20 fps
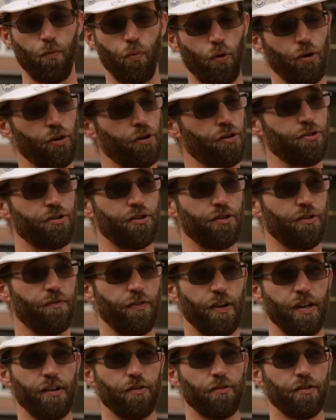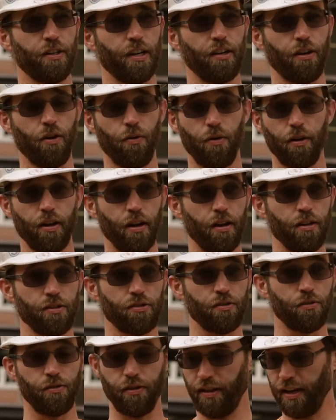workers in the field can go on
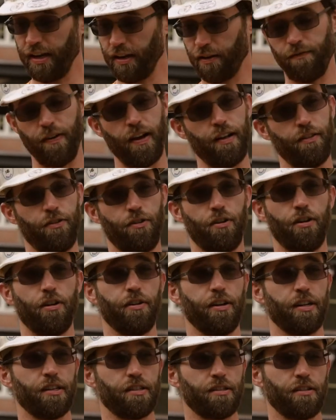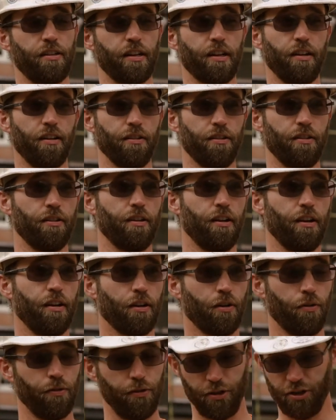Console and they can find the drawings. Go
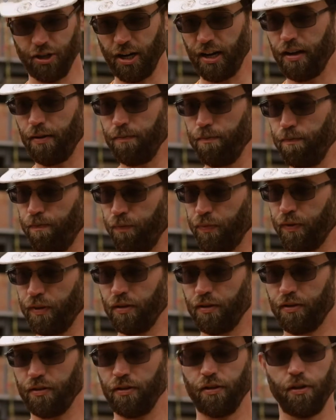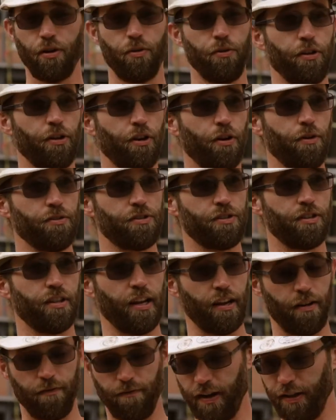on the job, go in the notes, and
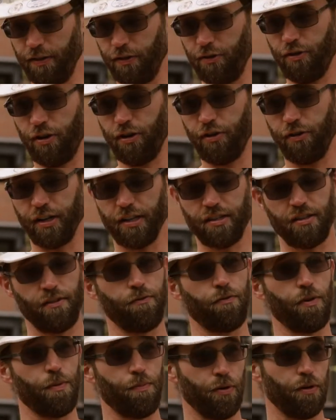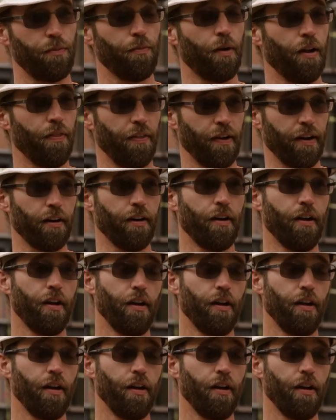they can find the drawings if we put them on there.